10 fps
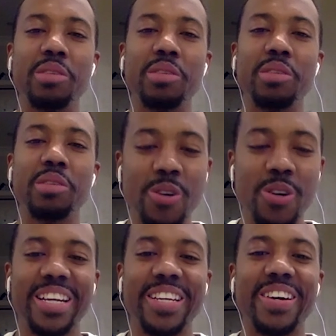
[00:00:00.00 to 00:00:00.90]
And if I'm
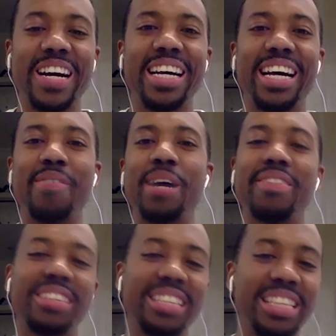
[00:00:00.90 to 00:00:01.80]
wrong, I'll
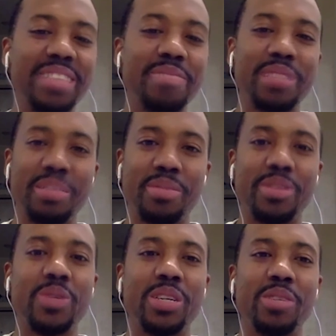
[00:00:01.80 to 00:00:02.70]
have to send them some
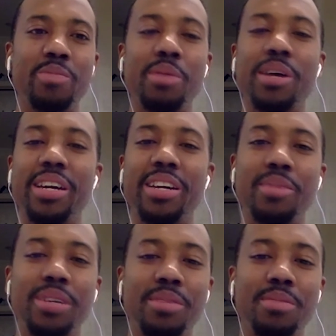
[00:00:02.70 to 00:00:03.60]
as well. Maybe I'll get
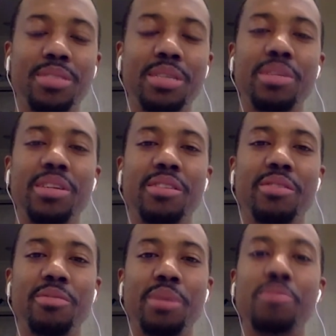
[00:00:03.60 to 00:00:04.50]
them something
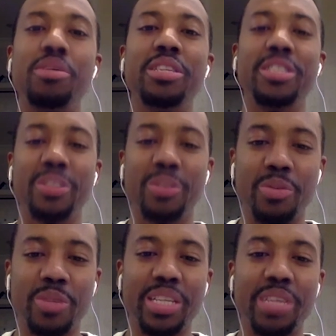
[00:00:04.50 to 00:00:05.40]
of my brother's
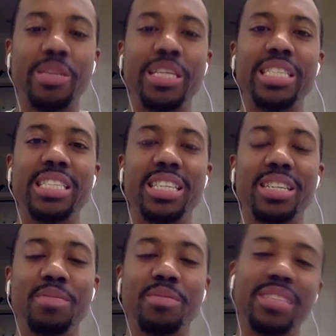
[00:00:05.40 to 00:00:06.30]
when he releases
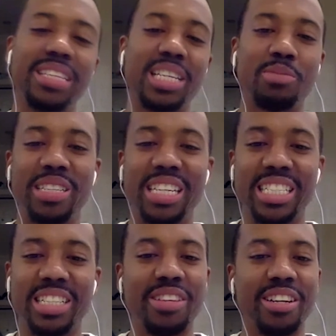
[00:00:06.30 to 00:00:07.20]
the next
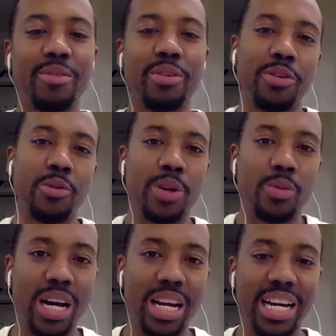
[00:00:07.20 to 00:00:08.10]
production, if they're
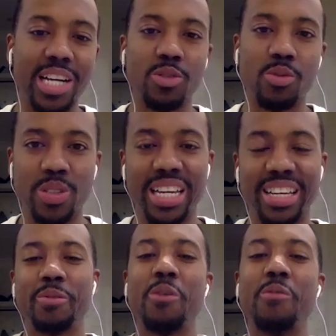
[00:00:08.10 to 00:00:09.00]
red wine guys or
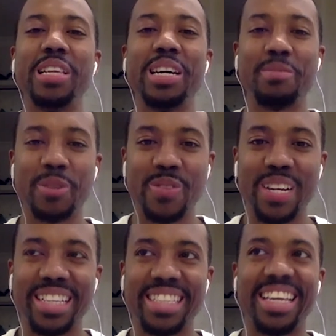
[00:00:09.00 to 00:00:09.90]
rosé. Hopefully I'm
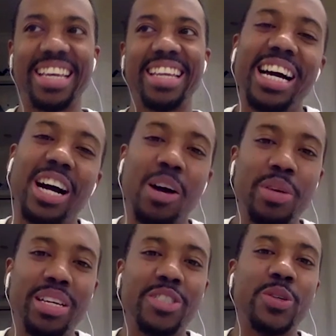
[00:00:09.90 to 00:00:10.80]
correct, and I'll
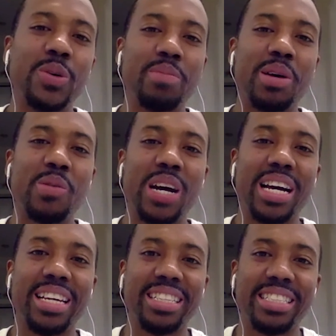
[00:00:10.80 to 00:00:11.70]
be enjoying my
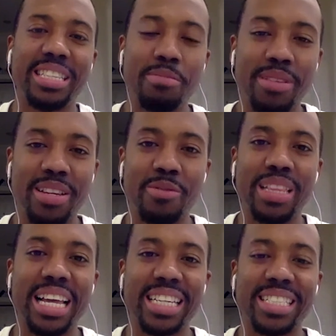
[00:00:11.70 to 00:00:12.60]
wine, sipping and
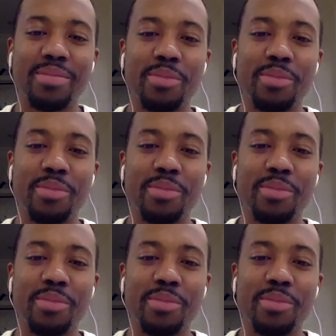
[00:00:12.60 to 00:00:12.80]
relaxing.